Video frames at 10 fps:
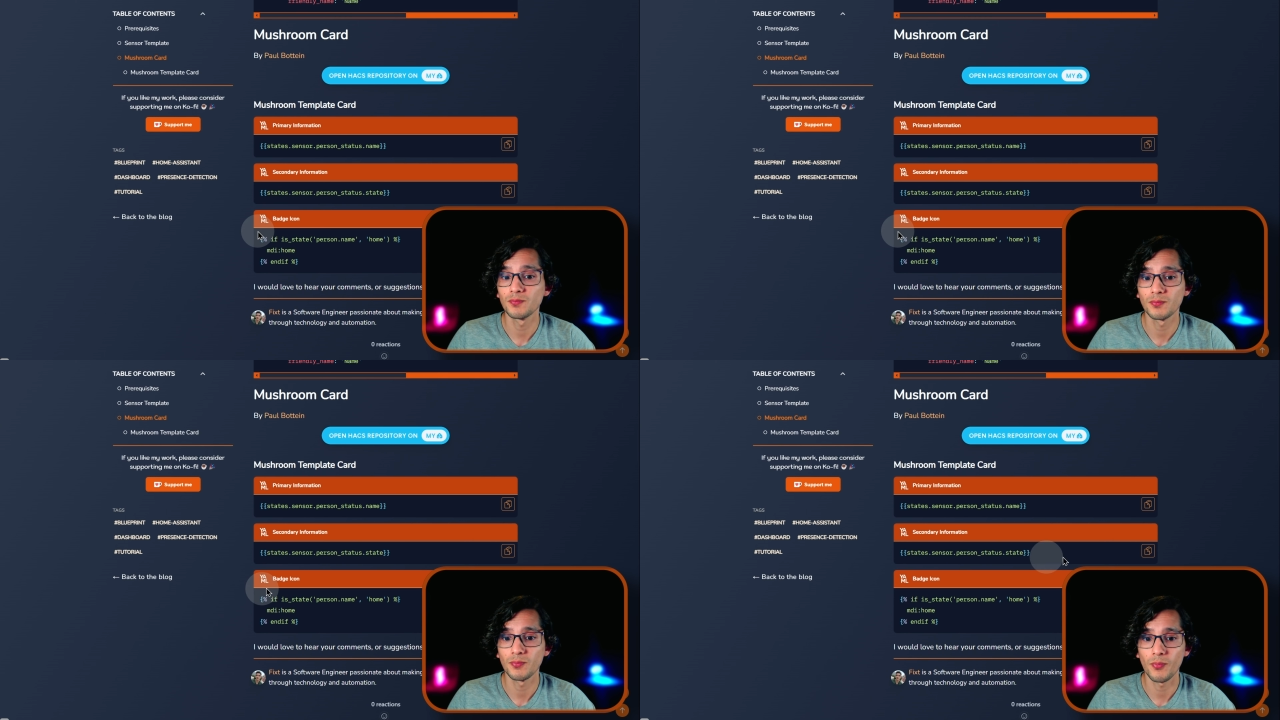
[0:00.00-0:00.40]

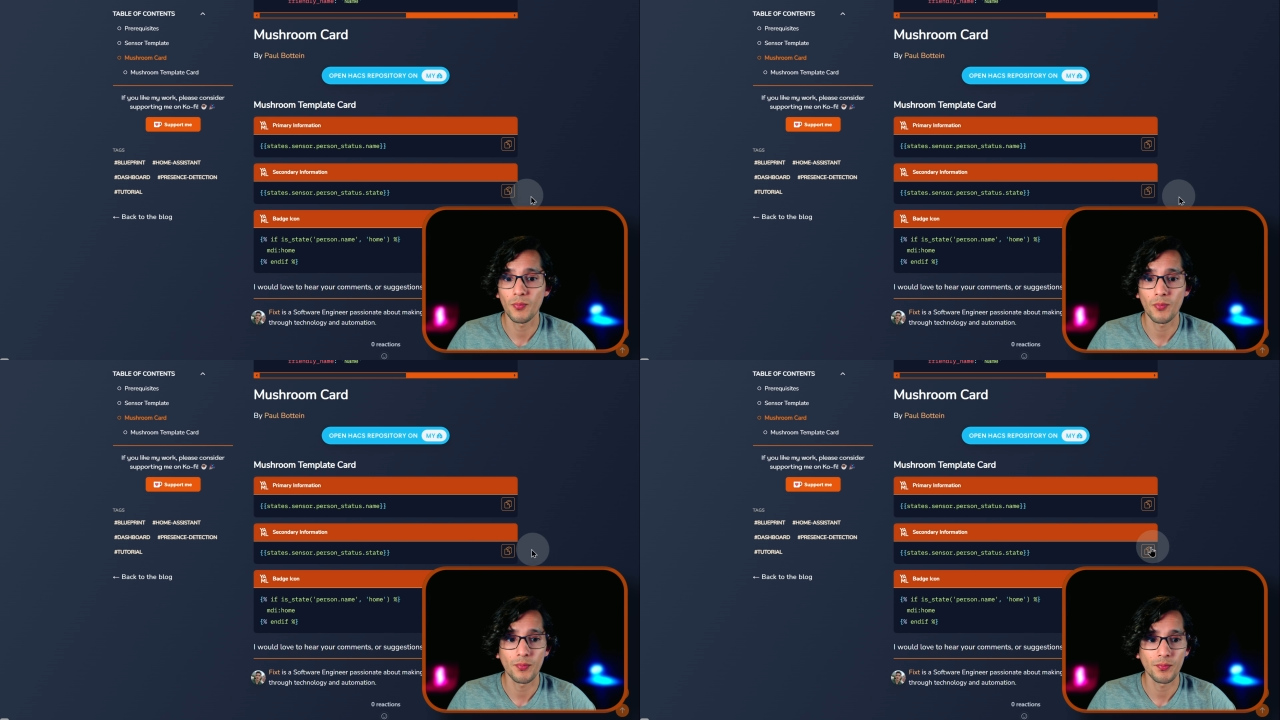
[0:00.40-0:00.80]

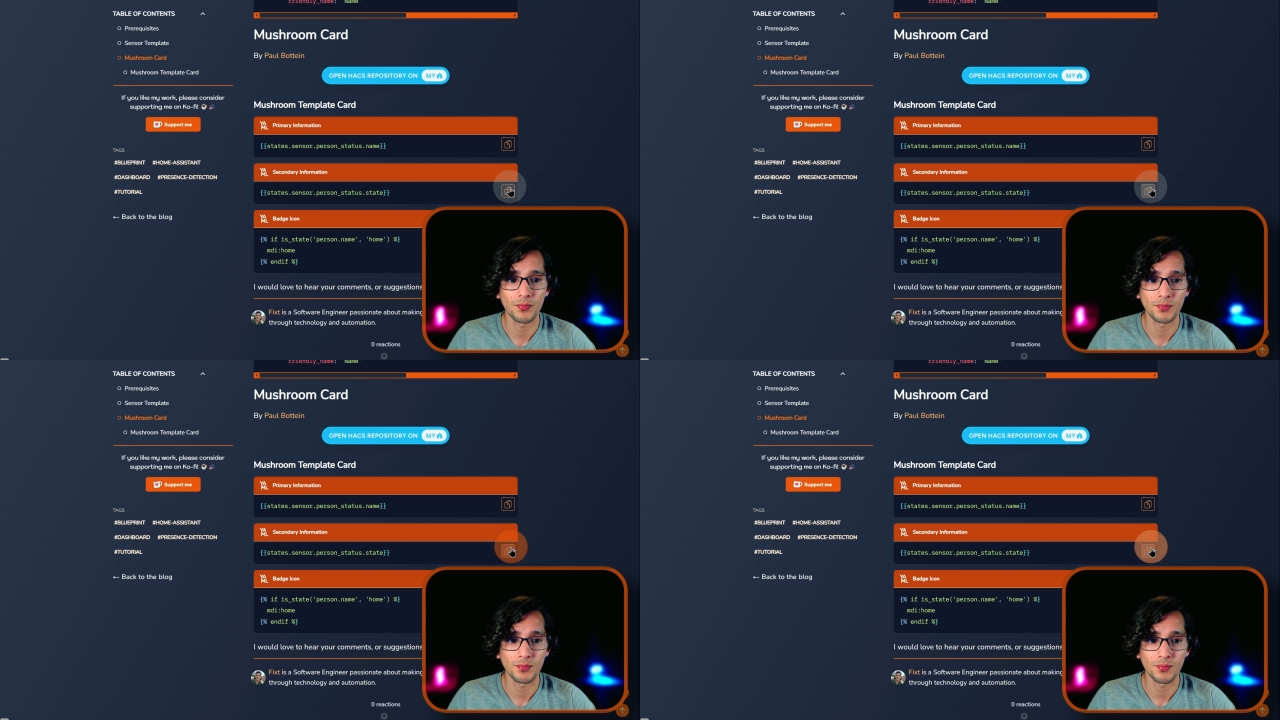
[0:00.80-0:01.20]

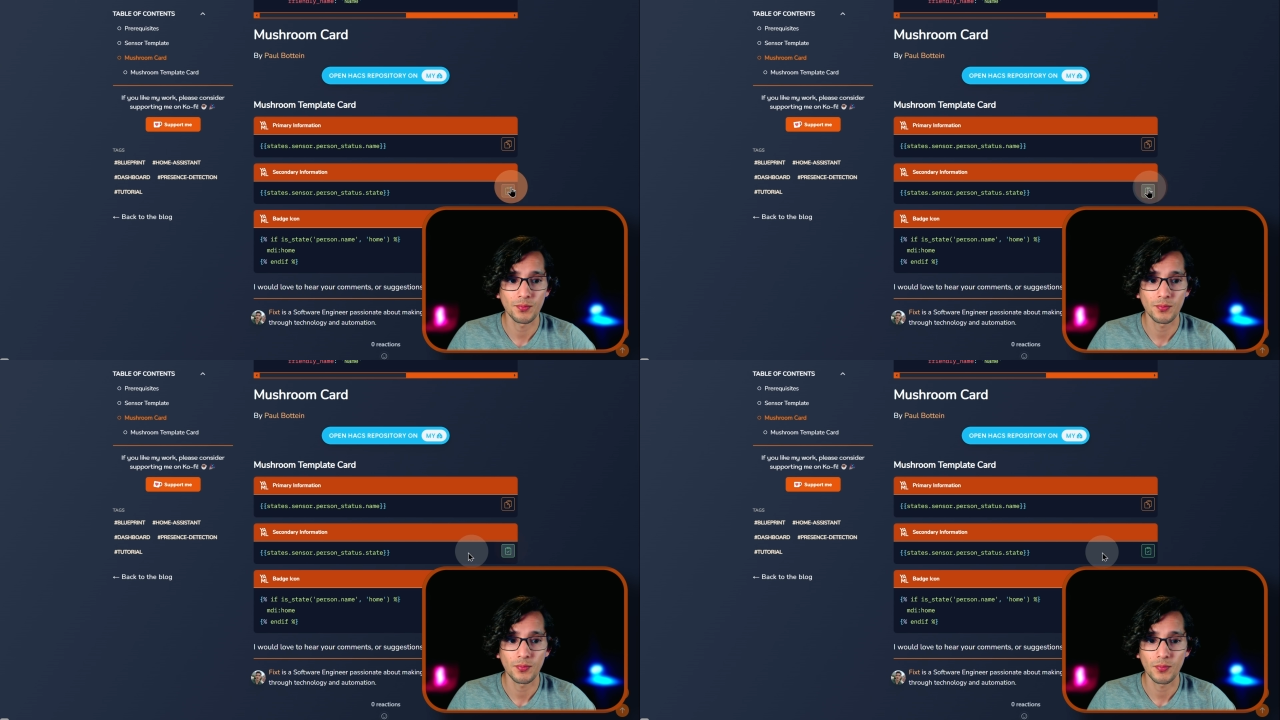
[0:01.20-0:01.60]

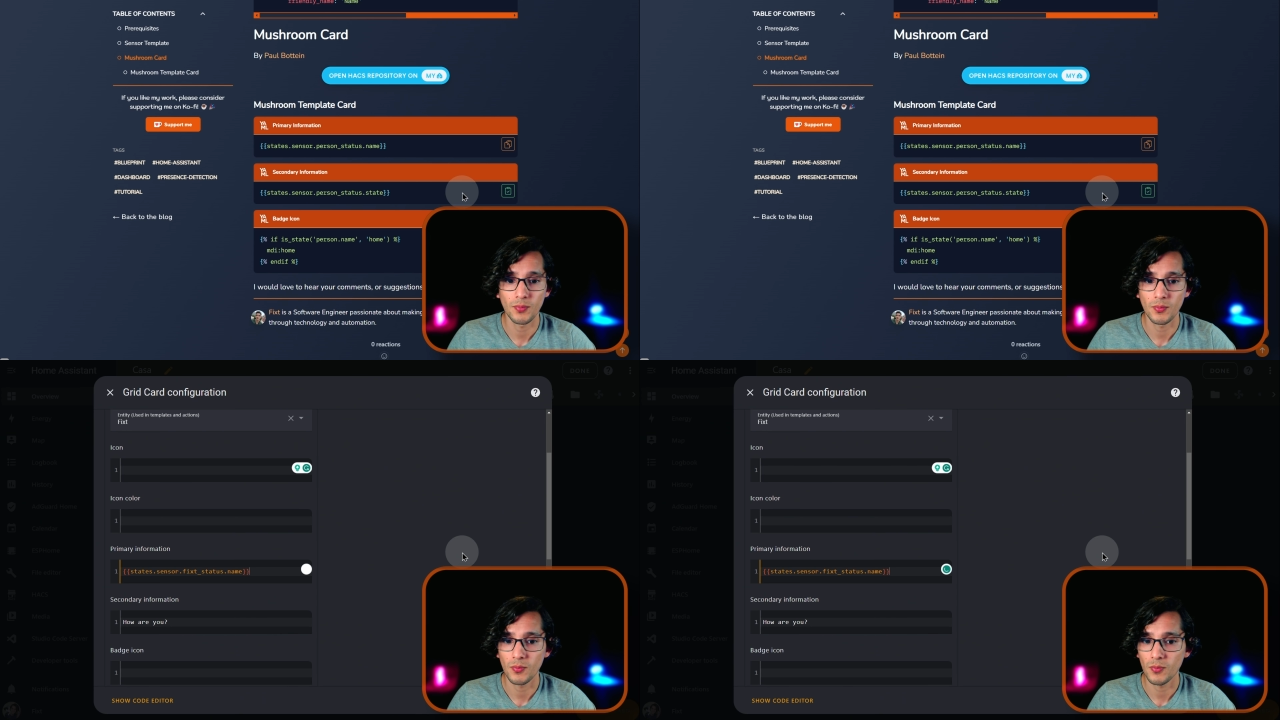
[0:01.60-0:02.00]

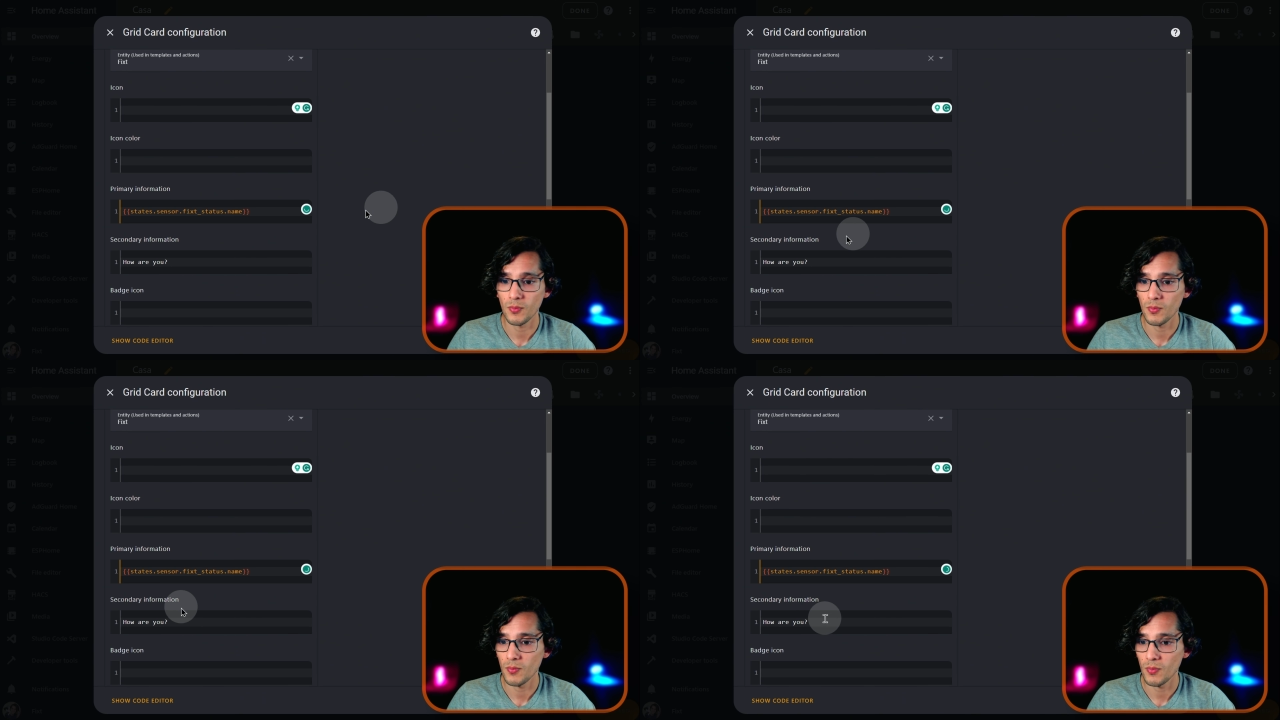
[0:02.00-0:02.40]

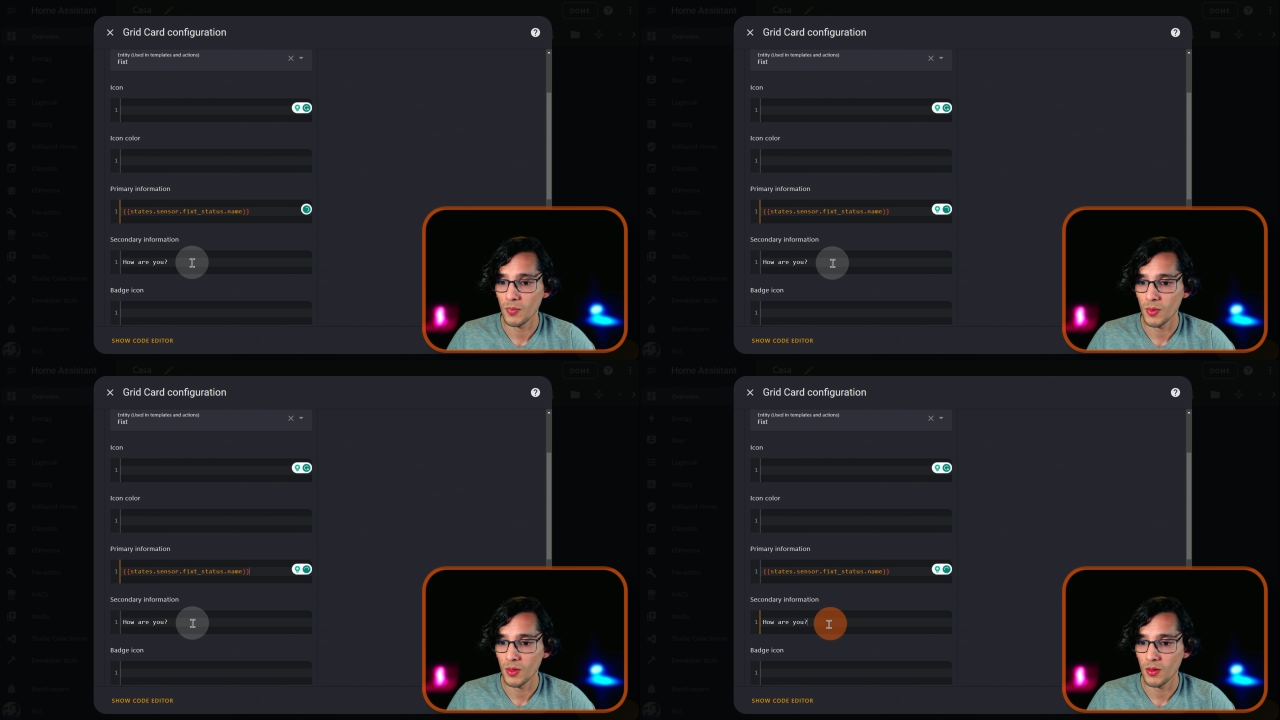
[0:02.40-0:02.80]

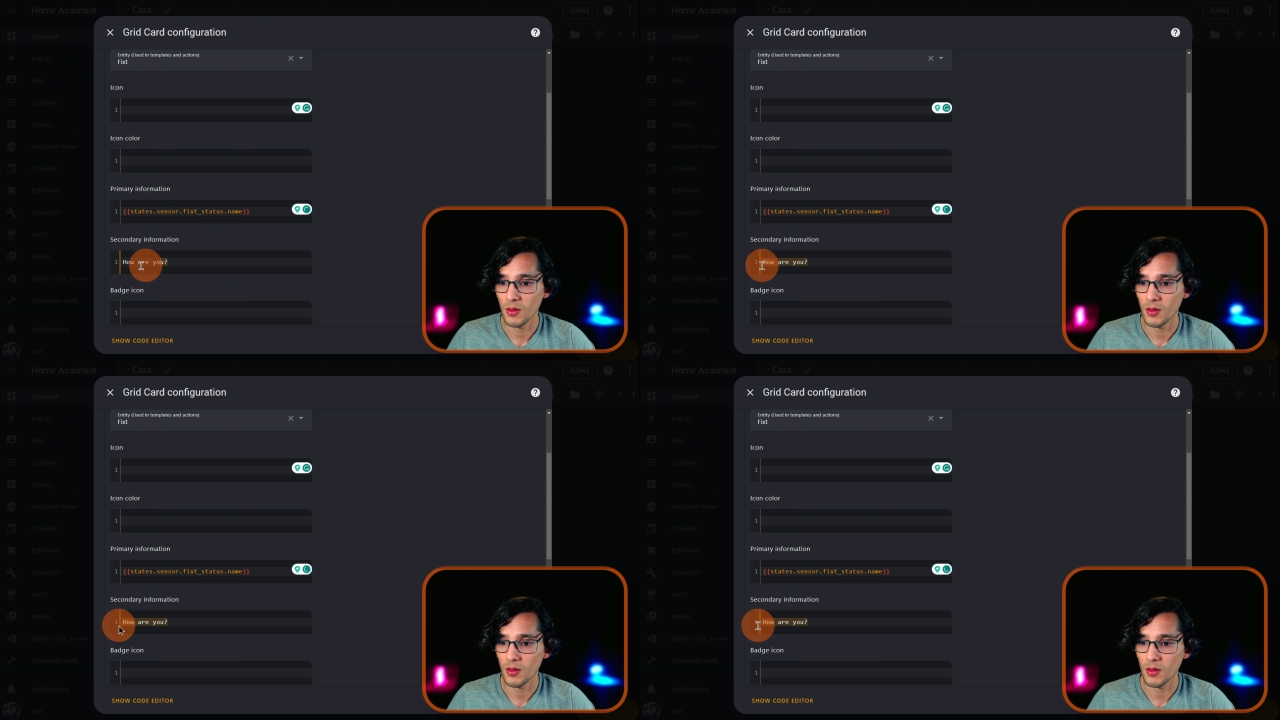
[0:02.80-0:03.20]

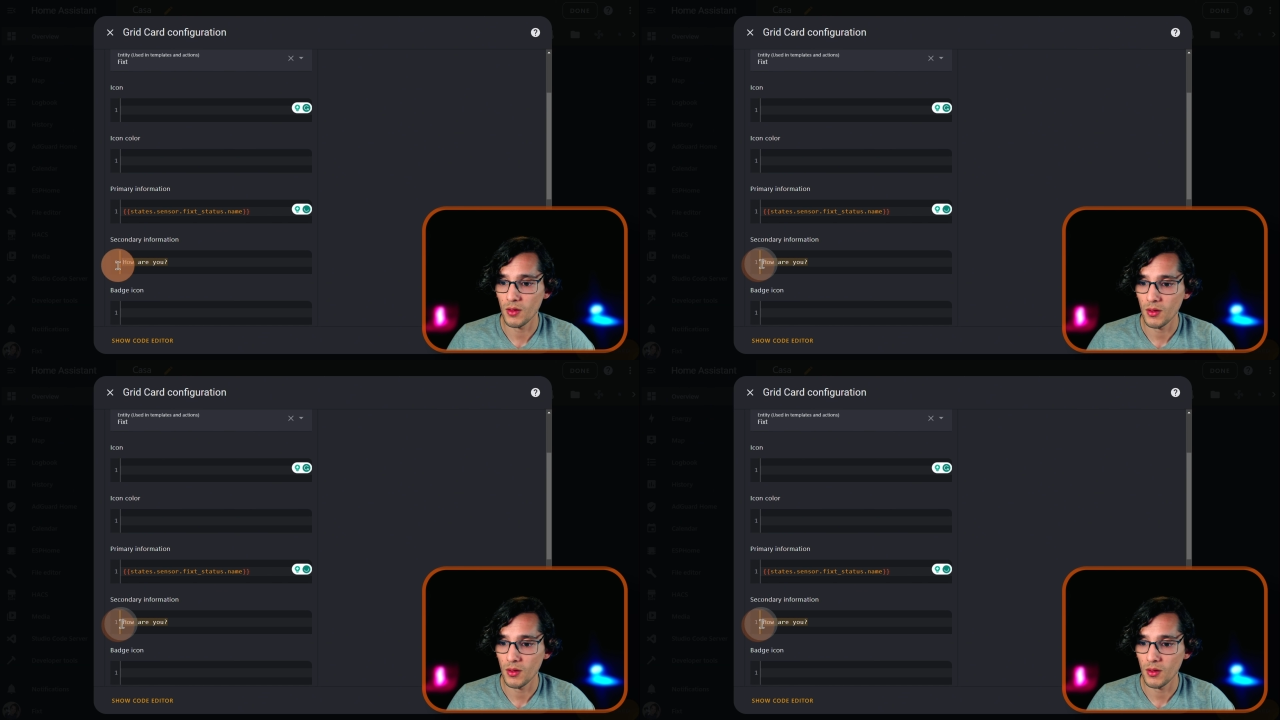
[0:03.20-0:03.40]
Nothing is said.